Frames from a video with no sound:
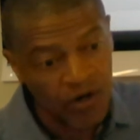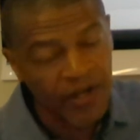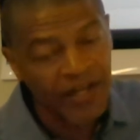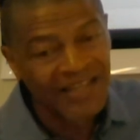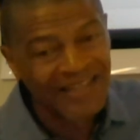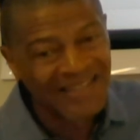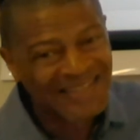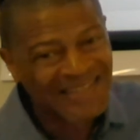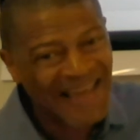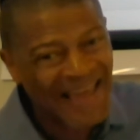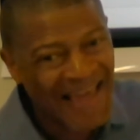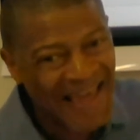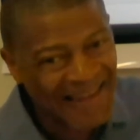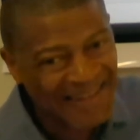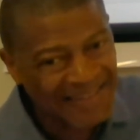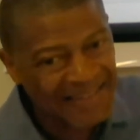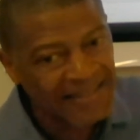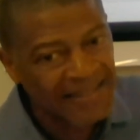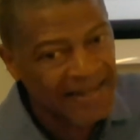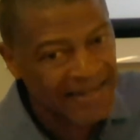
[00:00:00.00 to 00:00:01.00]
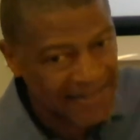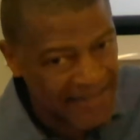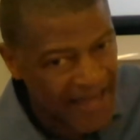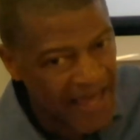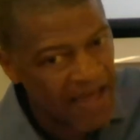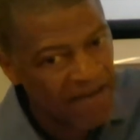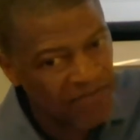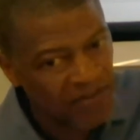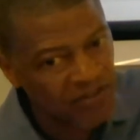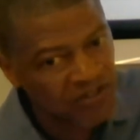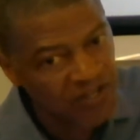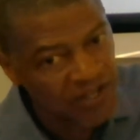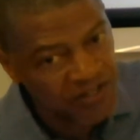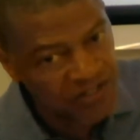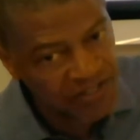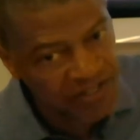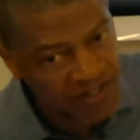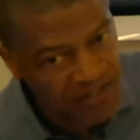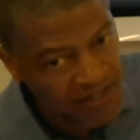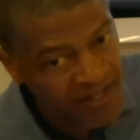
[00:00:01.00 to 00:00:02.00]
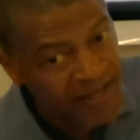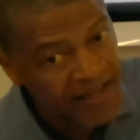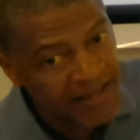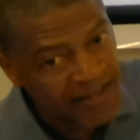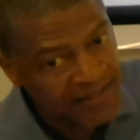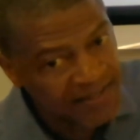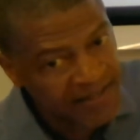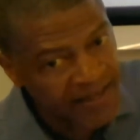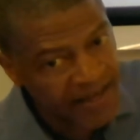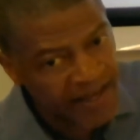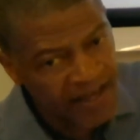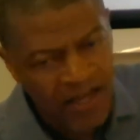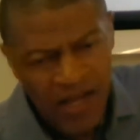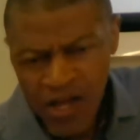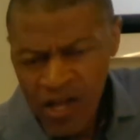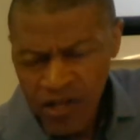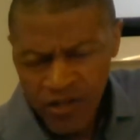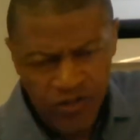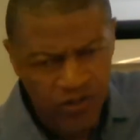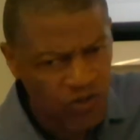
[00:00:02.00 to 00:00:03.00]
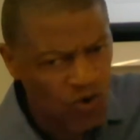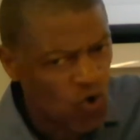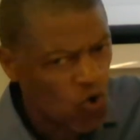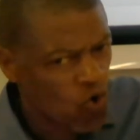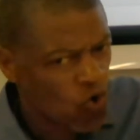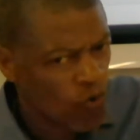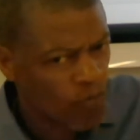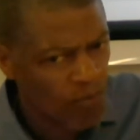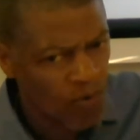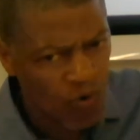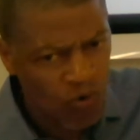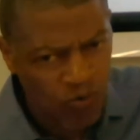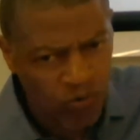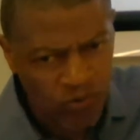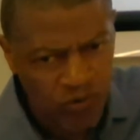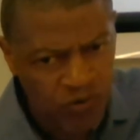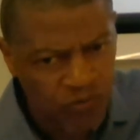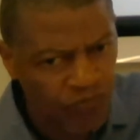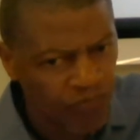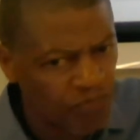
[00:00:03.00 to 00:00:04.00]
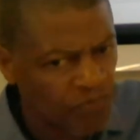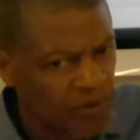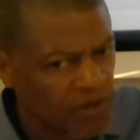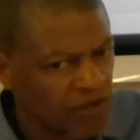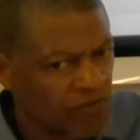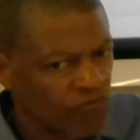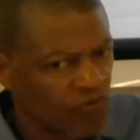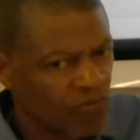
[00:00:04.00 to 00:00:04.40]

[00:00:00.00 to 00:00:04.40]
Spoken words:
intact, that have their testes intact. So the hormones being